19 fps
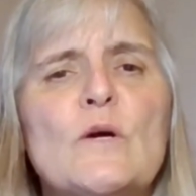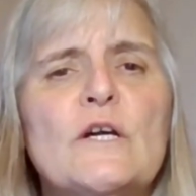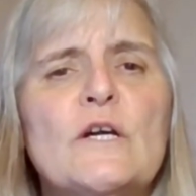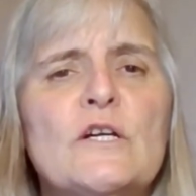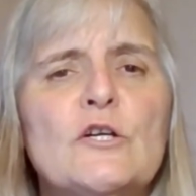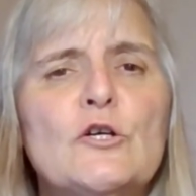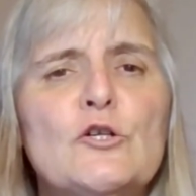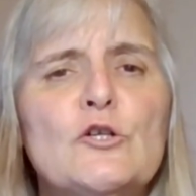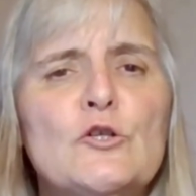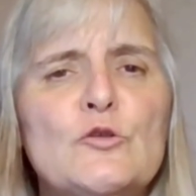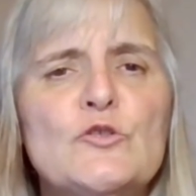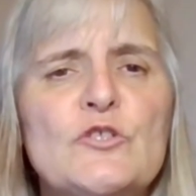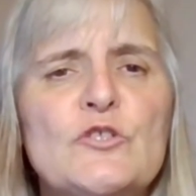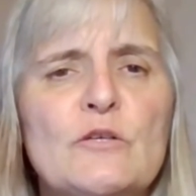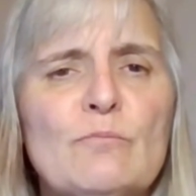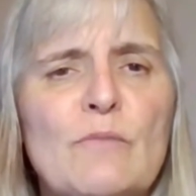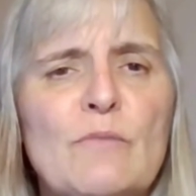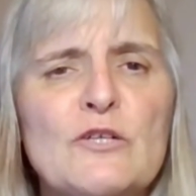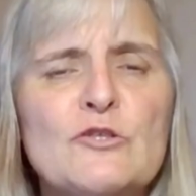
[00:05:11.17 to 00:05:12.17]
our
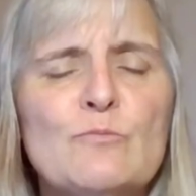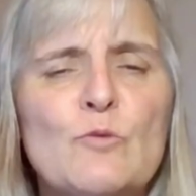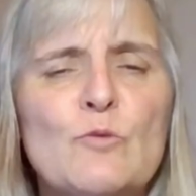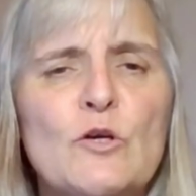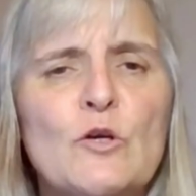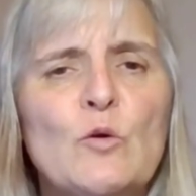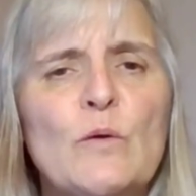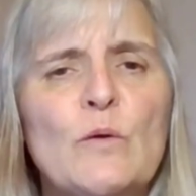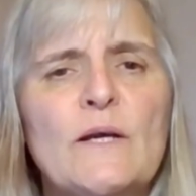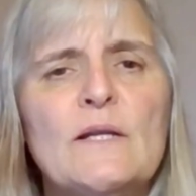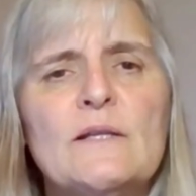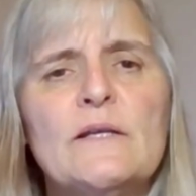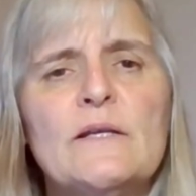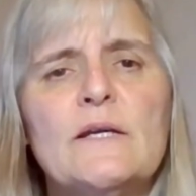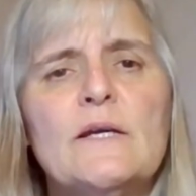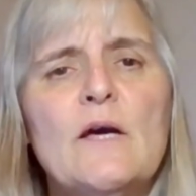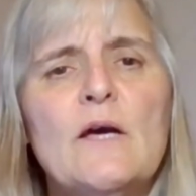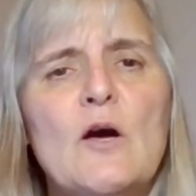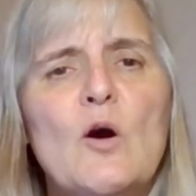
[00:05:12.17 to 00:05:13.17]
conclusion much more
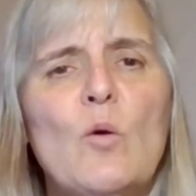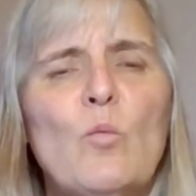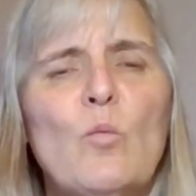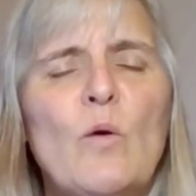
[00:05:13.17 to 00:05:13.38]
quickly